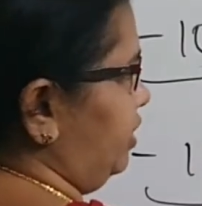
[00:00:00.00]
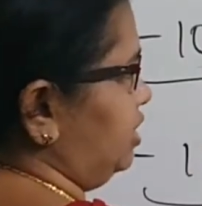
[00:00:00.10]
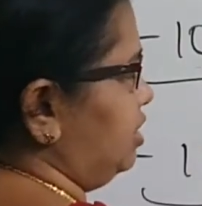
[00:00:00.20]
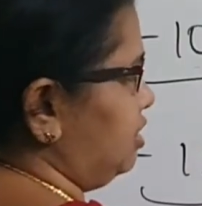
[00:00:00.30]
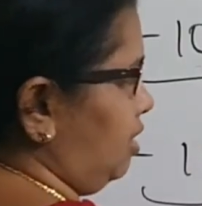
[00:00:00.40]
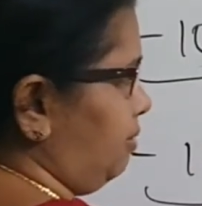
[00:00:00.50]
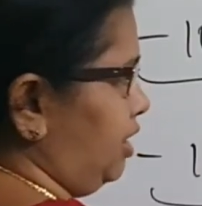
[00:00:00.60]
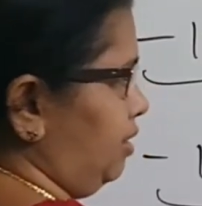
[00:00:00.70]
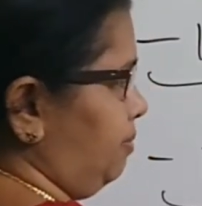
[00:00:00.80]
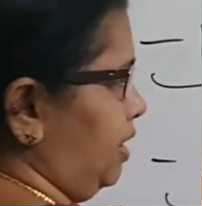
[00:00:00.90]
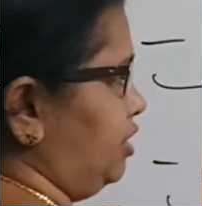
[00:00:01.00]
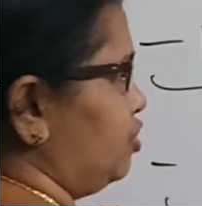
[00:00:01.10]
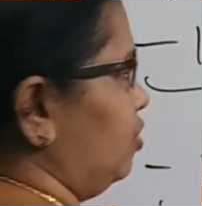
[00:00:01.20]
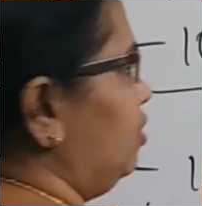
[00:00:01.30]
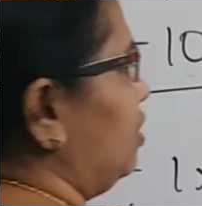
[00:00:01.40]
integers are multiplying.
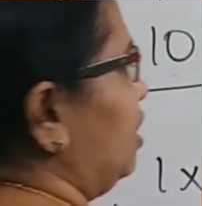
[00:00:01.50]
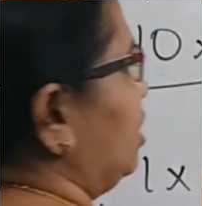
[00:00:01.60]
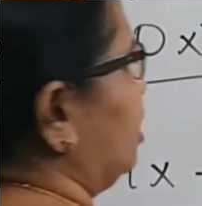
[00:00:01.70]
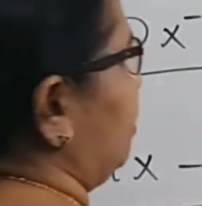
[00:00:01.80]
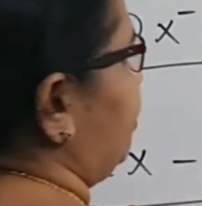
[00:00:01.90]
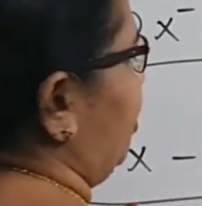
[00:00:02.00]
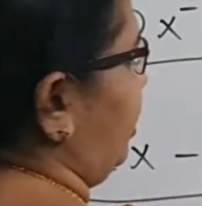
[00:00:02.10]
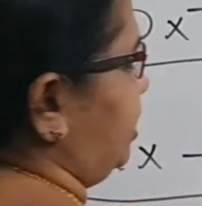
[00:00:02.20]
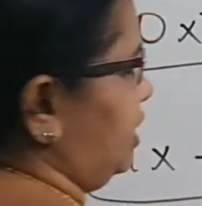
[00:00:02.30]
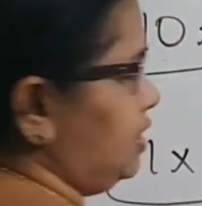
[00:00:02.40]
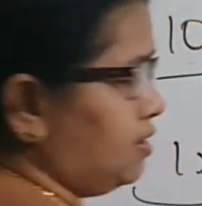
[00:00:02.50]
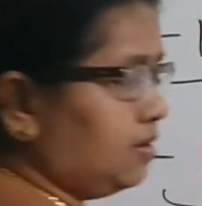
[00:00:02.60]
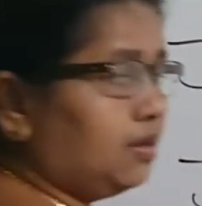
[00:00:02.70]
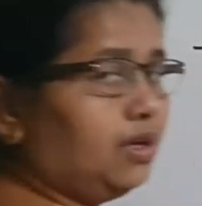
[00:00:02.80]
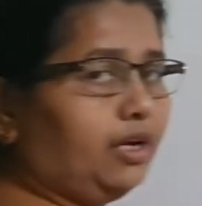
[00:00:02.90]
So, the product is
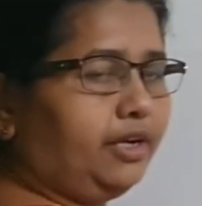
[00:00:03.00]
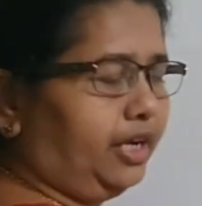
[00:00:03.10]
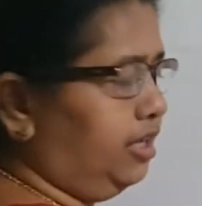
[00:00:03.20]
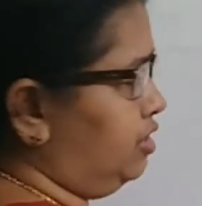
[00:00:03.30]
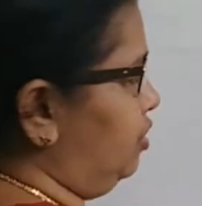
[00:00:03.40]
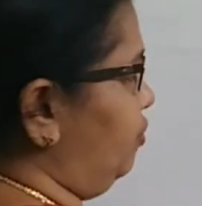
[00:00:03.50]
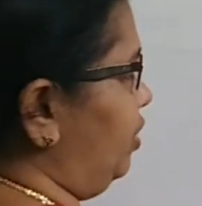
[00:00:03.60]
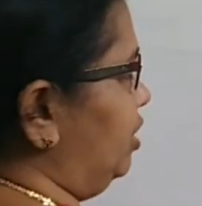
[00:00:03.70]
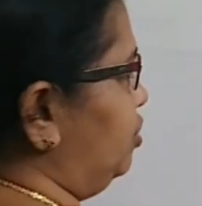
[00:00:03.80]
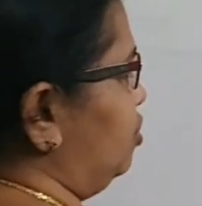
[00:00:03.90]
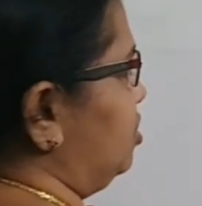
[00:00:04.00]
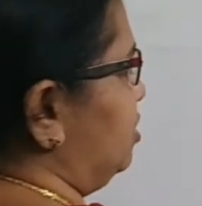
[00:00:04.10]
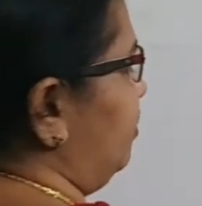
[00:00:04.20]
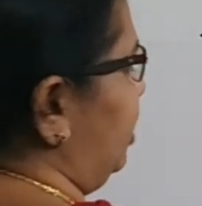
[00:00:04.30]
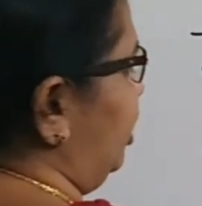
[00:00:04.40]
negative. 1
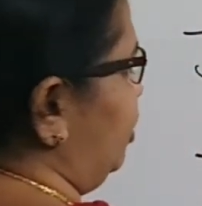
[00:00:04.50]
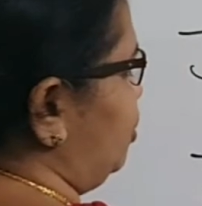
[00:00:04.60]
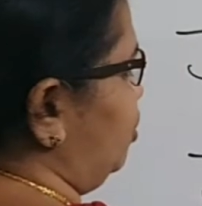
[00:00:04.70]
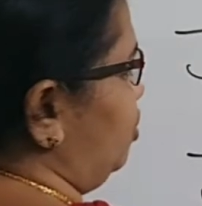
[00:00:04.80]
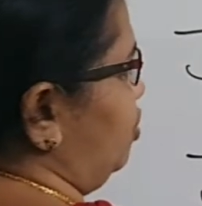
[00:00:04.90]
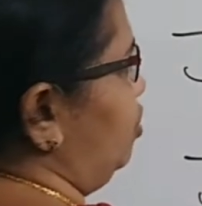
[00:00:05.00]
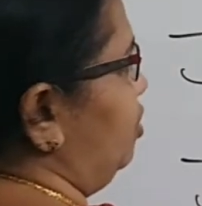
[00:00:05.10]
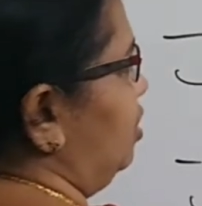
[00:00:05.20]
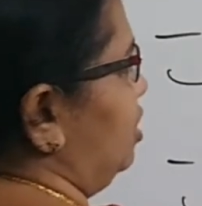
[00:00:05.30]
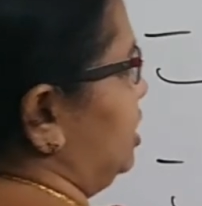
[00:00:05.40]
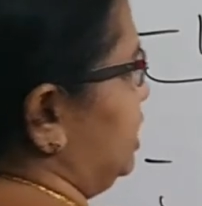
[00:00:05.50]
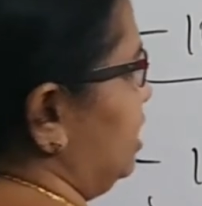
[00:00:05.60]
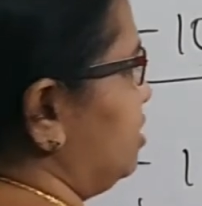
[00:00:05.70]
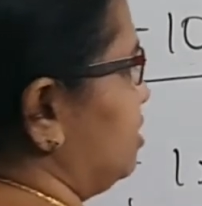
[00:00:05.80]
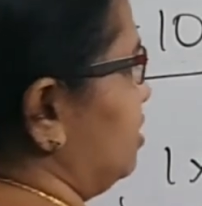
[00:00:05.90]
into 2, 2,
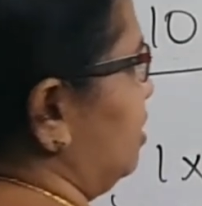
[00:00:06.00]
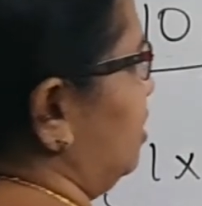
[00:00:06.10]
6,